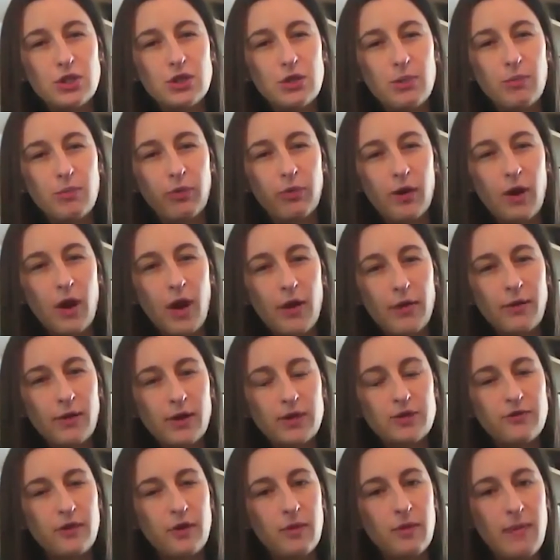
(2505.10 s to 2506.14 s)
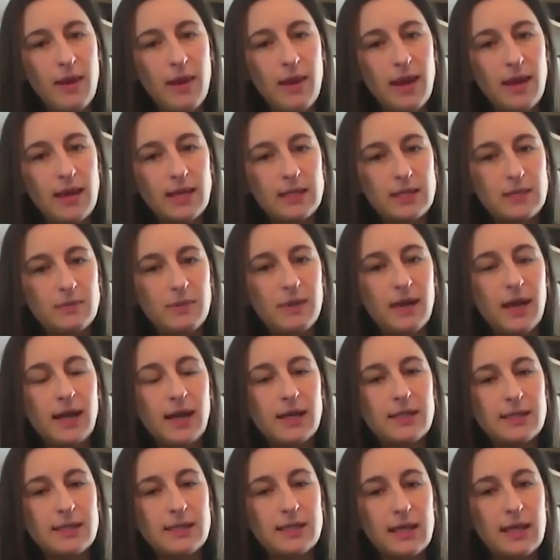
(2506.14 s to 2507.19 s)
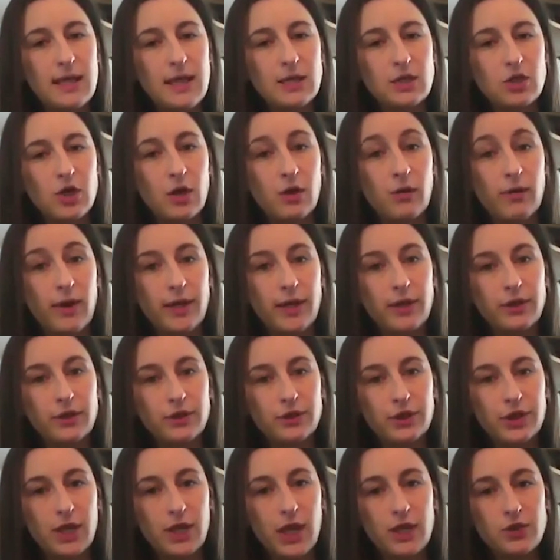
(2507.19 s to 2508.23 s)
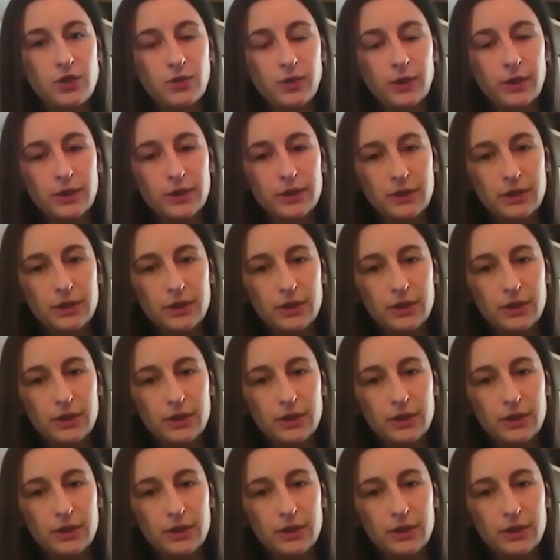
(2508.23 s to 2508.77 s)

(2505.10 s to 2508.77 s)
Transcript: pre-authorize for the maintenance because it's on a regular schedule?